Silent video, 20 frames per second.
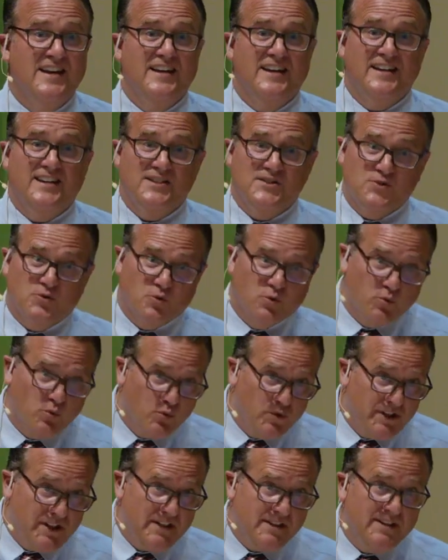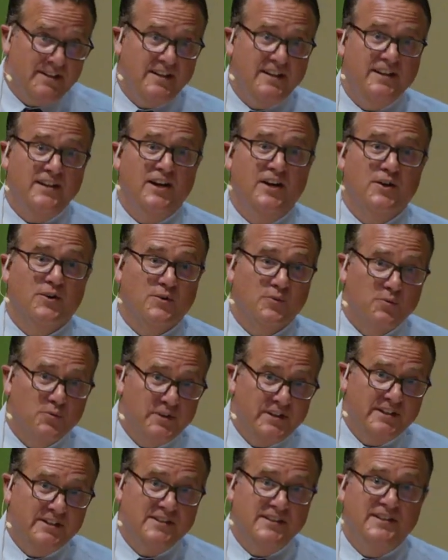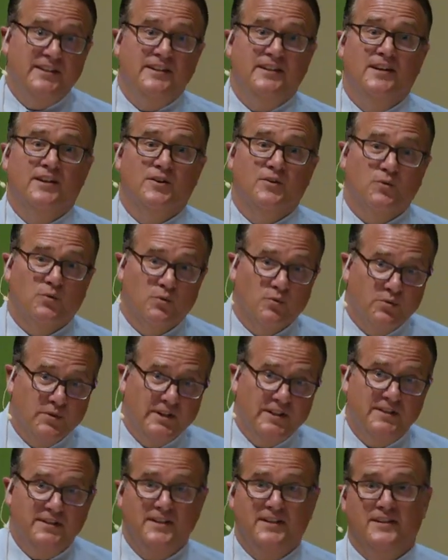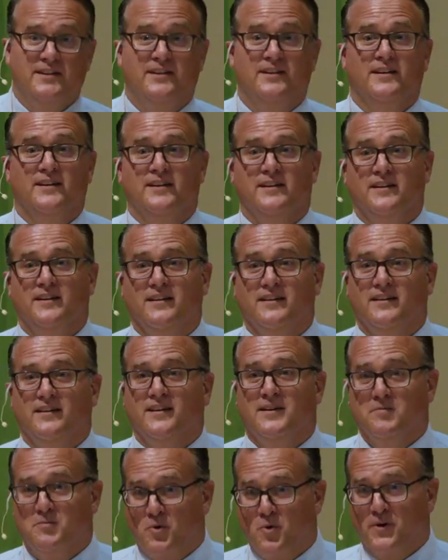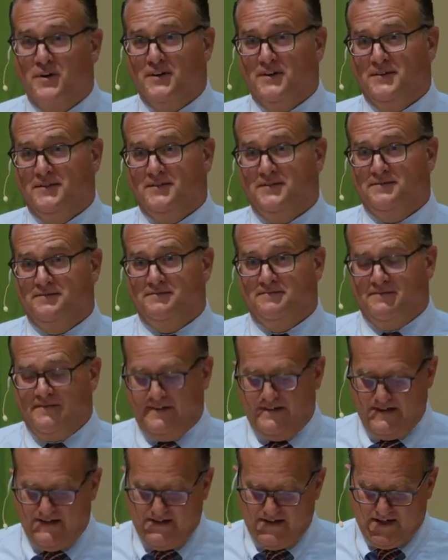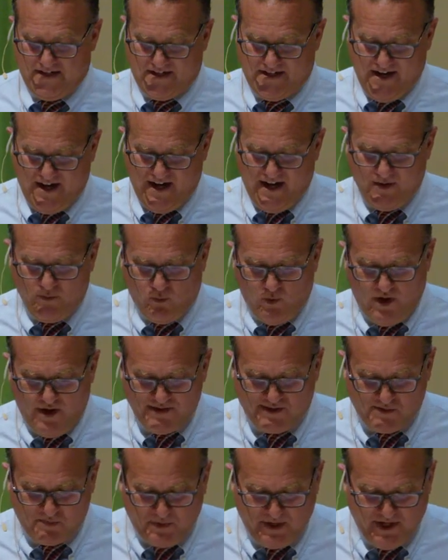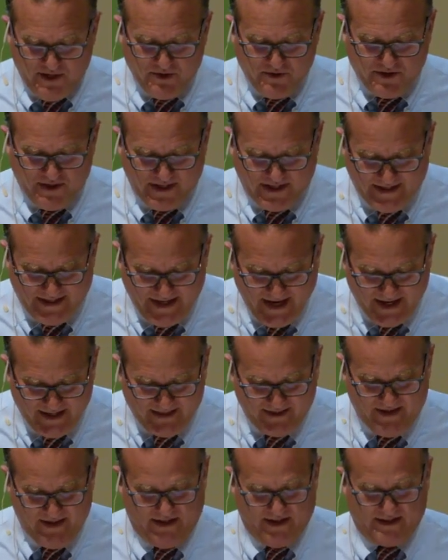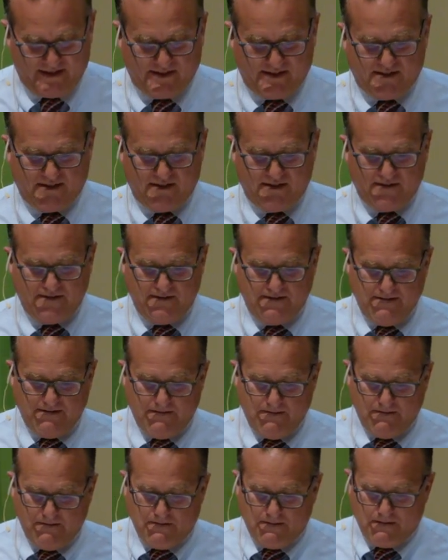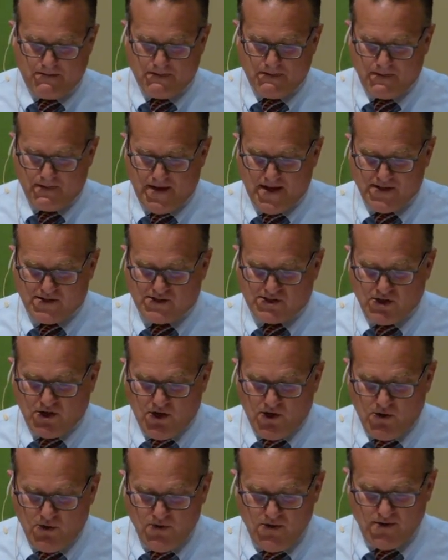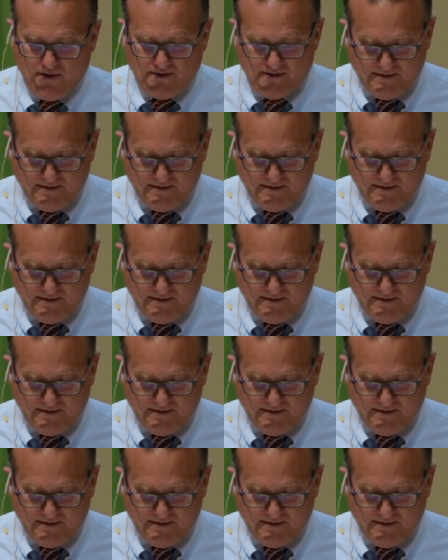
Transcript: is really, really, really important. God wants Peter to get this. And so